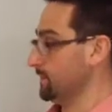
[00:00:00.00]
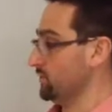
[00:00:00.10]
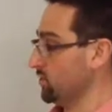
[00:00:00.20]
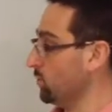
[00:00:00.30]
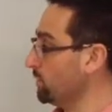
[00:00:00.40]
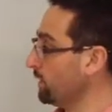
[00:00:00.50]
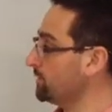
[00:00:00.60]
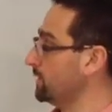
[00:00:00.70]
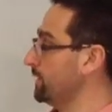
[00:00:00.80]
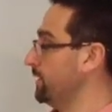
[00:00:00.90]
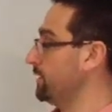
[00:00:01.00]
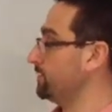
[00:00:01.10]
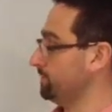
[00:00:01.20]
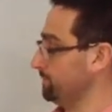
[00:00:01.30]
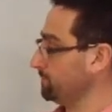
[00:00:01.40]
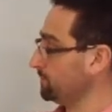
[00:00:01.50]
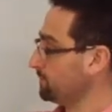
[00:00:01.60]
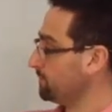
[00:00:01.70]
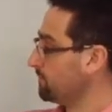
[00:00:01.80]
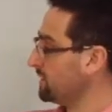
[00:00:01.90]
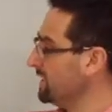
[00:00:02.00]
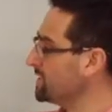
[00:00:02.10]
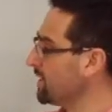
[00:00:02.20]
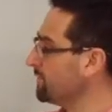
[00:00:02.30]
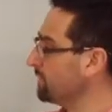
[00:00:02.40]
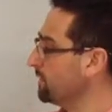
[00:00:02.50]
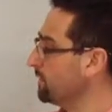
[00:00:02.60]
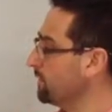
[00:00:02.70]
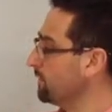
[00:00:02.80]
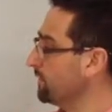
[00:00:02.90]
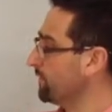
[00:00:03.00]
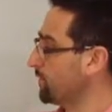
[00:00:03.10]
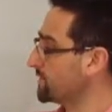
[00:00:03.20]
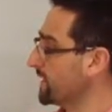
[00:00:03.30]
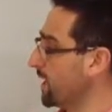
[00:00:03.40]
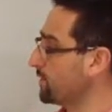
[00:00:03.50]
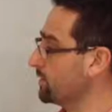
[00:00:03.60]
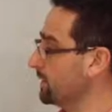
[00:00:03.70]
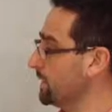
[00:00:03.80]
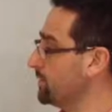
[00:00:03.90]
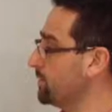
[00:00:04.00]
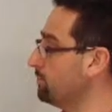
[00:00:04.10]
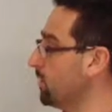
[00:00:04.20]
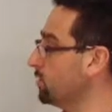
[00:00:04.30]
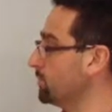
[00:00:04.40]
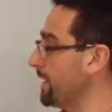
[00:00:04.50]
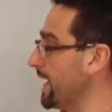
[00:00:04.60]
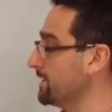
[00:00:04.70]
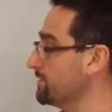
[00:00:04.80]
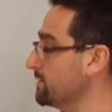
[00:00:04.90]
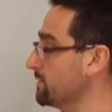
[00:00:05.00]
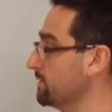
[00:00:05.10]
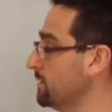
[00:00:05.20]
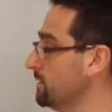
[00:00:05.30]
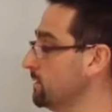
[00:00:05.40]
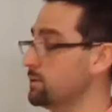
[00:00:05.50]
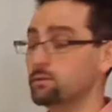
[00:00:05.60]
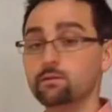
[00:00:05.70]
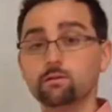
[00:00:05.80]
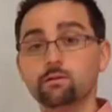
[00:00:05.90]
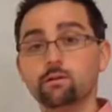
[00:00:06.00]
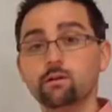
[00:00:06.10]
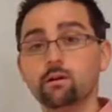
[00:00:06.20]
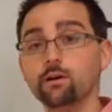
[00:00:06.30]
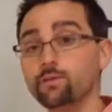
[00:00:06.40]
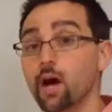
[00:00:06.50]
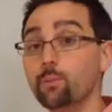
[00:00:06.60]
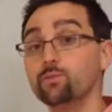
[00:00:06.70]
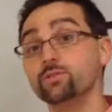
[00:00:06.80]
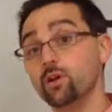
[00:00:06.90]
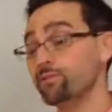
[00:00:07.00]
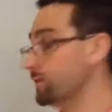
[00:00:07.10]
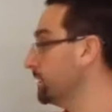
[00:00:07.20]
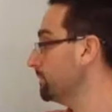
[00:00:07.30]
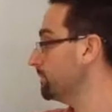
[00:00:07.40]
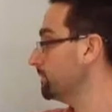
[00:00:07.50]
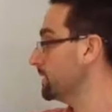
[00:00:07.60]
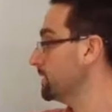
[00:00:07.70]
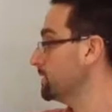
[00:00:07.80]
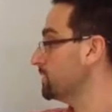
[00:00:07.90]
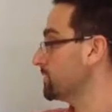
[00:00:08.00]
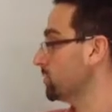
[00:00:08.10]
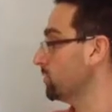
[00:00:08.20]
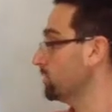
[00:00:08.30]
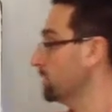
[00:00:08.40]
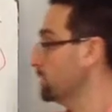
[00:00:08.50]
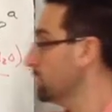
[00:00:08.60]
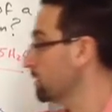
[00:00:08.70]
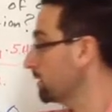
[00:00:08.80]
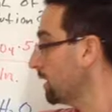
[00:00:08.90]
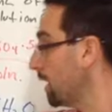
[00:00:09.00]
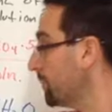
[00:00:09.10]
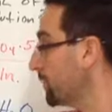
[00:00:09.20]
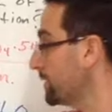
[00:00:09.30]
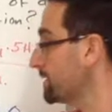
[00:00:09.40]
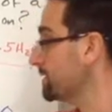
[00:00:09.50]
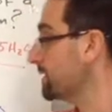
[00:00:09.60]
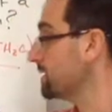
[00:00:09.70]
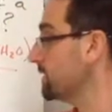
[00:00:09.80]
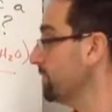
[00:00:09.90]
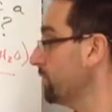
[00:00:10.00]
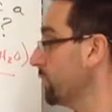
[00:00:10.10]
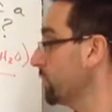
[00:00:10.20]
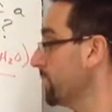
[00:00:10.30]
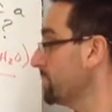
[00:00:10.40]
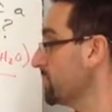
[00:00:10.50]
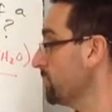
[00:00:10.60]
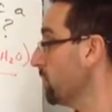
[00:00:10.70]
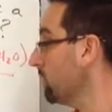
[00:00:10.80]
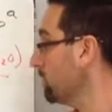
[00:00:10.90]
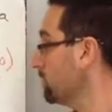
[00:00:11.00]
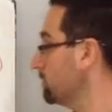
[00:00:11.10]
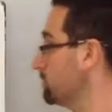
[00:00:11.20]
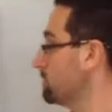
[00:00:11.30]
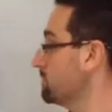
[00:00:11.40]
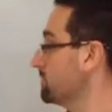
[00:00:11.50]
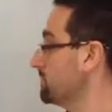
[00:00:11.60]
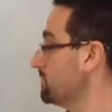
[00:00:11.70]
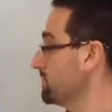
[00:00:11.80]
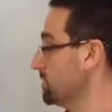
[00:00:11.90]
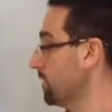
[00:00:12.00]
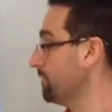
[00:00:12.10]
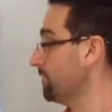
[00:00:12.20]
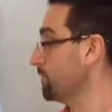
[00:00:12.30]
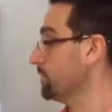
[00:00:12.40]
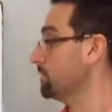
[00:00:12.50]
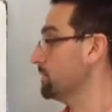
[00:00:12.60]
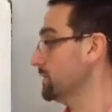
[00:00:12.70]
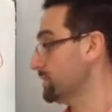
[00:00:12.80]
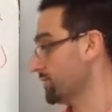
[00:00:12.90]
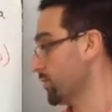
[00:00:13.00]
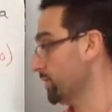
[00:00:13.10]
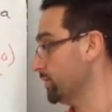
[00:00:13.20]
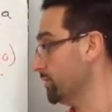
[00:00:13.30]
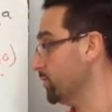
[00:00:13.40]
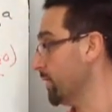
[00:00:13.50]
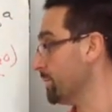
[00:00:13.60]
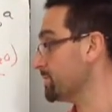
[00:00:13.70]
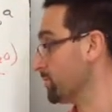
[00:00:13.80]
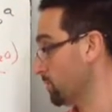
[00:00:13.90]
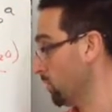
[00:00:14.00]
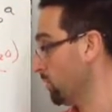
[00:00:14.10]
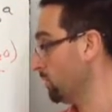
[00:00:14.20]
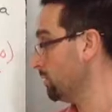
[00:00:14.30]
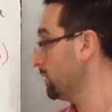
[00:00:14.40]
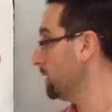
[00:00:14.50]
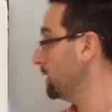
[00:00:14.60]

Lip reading: So what I've done here is I've first calculated the molar mass of copper sulfate. So copper is 64 grams a mole, sulfur is 32 grams per mole,